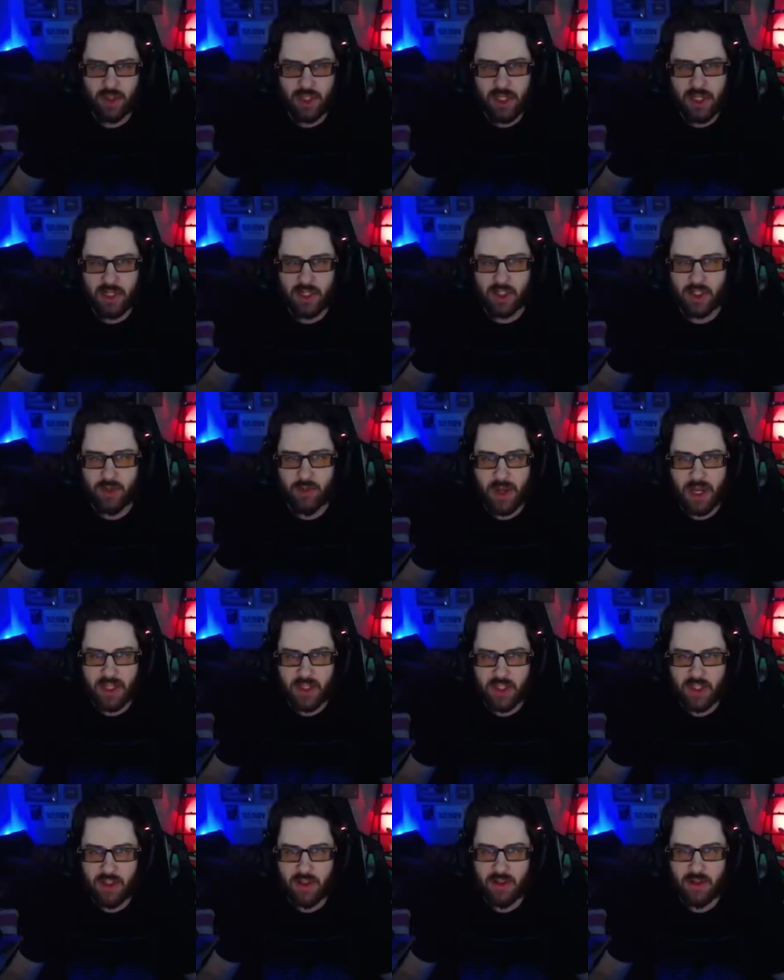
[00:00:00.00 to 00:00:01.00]
Wasn't that an
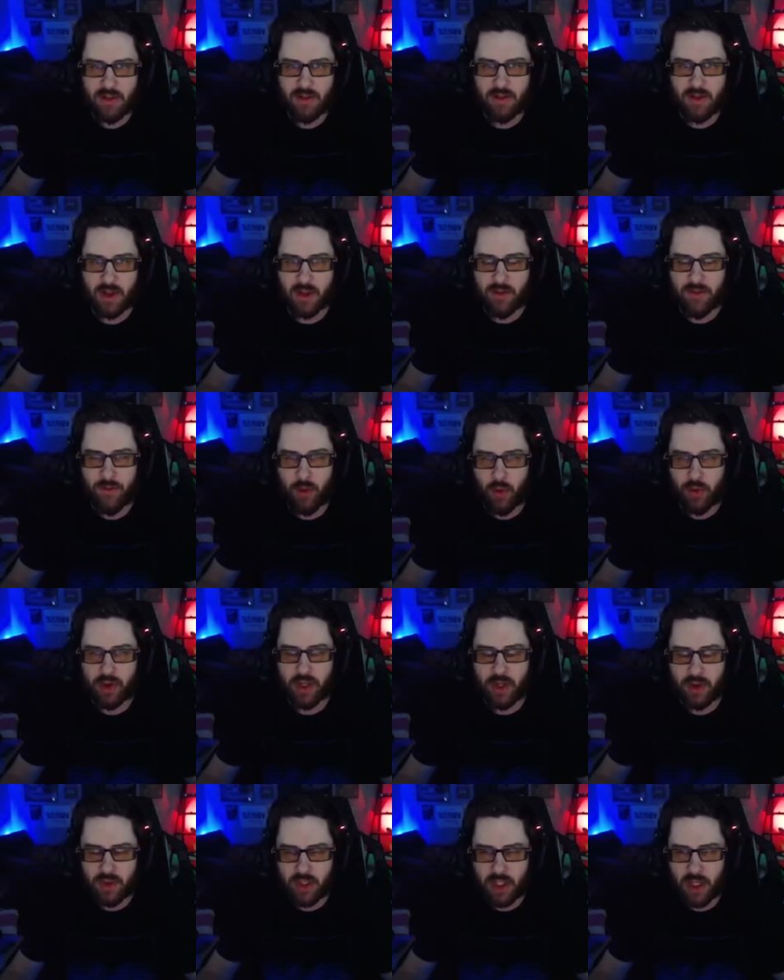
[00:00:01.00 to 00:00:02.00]
expansion like 4
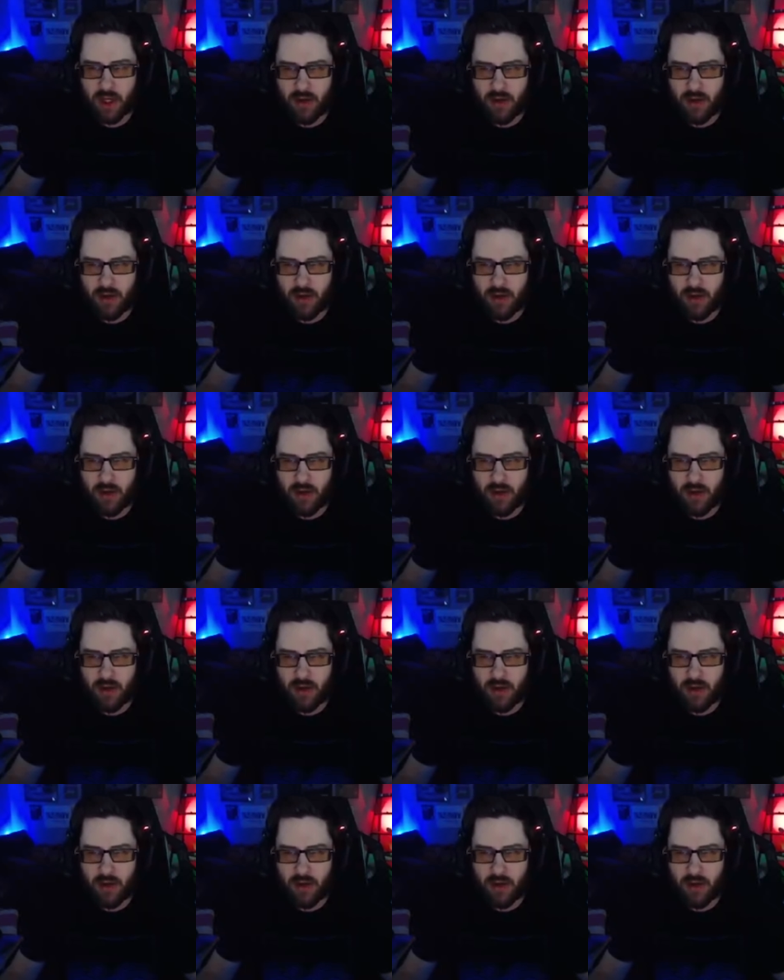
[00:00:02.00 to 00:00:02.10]
years